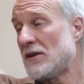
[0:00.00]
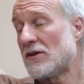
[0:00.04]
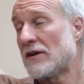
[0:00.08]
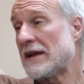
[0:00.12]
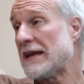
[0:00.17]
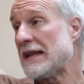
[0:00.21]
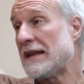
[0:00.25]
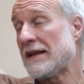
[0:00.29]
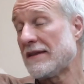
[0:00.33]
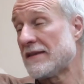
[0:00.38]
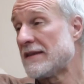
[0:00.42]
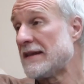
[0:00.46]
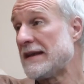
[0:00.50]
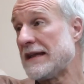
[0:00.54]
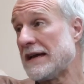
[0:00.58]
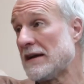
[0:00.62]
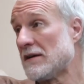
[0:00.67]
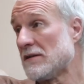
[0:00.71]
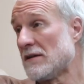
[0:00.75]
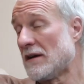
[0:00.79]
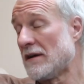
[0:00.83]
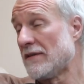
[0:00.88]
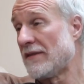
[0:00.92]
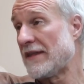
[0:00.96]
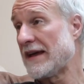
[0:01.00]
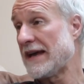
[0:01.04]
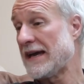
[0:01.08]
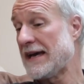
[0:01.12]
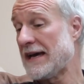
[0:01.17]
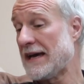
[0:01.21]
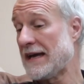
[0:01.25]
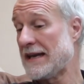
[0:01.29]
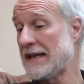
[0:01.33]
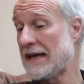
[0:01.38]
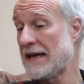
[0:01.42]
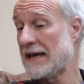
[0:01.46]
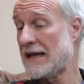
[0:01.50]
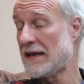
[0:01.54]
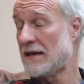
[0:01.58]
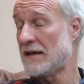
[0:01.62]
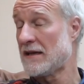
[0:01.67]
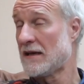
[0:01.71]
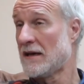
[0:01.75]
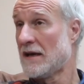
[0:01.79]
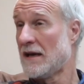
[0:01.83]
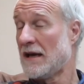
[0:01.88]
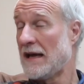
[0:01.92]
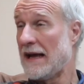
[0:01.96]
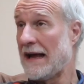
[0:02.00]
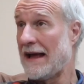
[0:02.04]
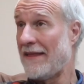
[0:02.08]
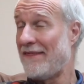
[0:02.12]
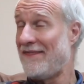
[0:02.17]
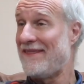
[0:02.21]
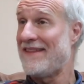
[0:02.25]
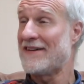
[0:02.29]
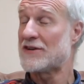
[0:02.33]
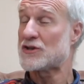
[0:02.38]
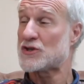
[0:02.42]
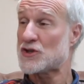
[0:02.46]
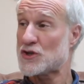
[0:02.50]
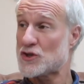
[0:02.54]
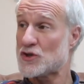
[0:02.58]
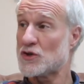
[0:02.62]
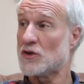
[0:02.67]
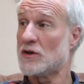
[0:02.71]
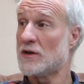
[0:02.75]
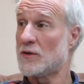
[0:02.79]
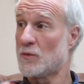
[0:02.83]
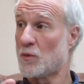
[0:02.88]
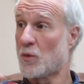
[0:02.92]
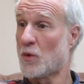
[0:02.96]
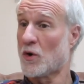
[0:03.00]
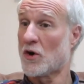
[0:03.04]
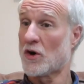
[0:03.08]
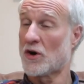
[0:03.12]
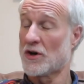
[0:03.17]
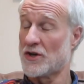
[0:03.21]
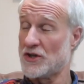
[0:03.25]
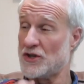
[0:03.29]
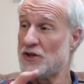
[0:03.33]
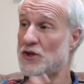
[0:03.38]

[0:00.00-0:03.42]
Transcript: you're hitting the nail on the head, and the should word,